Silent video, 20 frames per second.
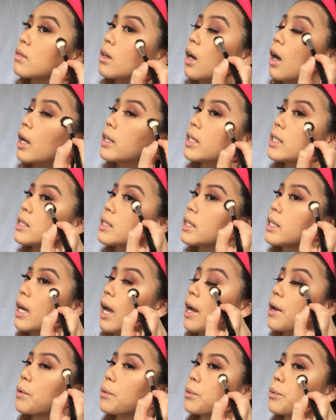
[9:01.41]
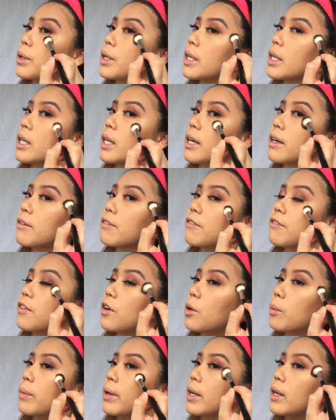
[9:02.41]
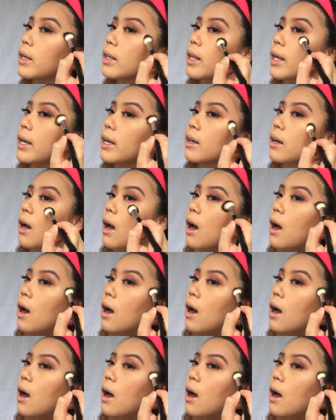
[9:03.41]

Honestly, I really like filming like